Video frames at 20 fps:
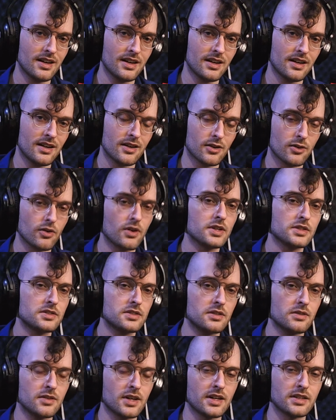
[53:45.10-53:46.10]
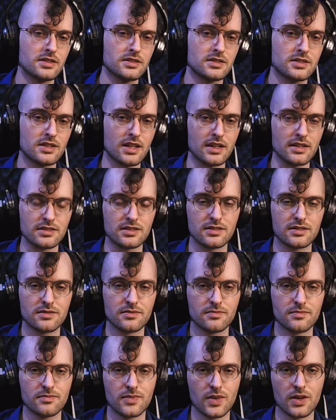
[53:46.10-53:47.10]
across the United States.
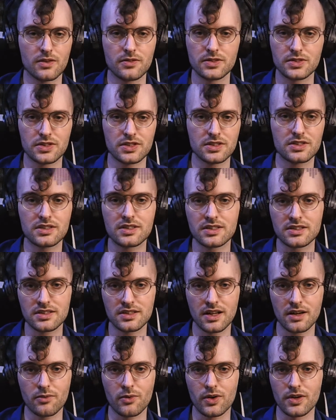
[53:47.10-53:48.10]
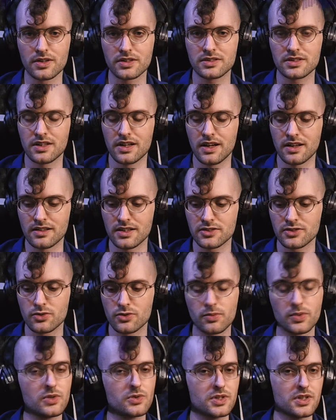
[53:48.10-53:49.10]
Our logistics networks and
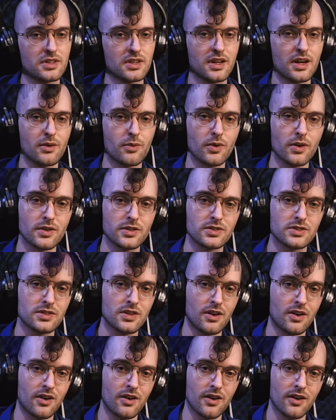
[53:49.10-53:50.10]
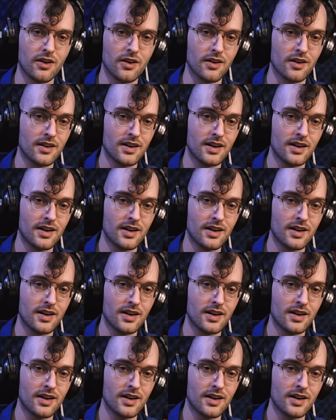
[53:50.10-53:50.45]
distribution networks are